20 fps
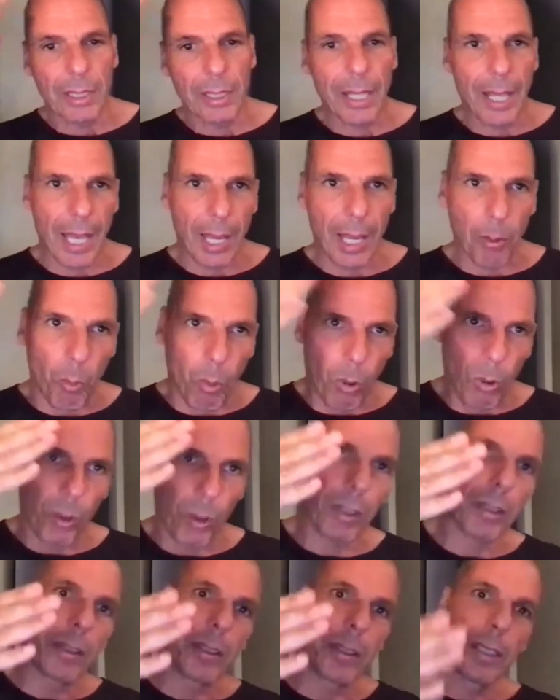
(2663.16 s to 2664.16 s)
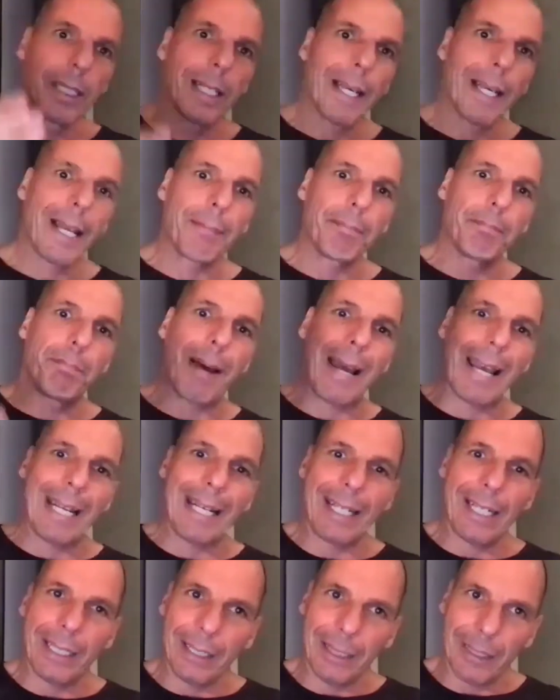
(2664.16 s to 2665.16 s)
a wall, by
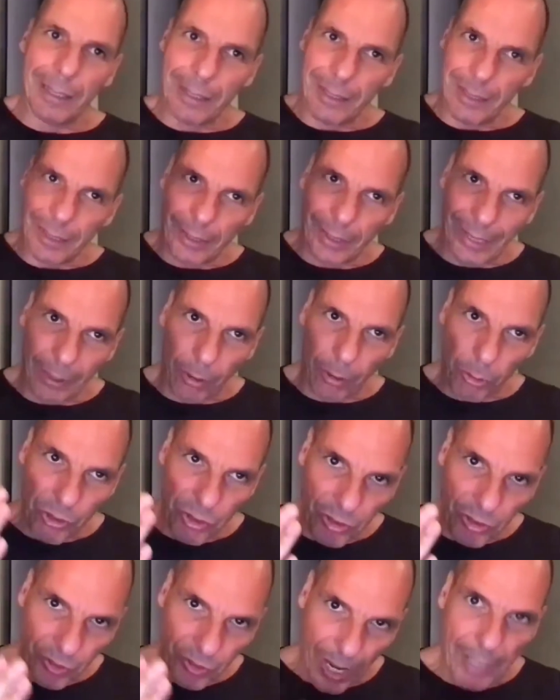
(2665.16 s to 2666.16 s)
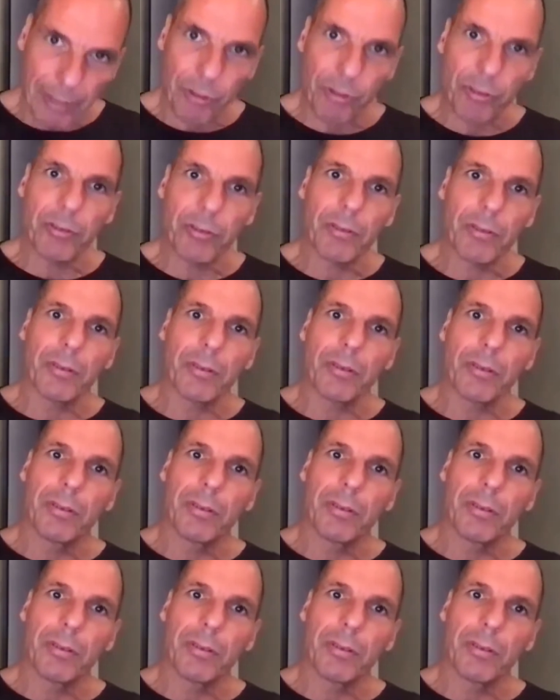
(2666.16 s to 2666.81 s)
construction,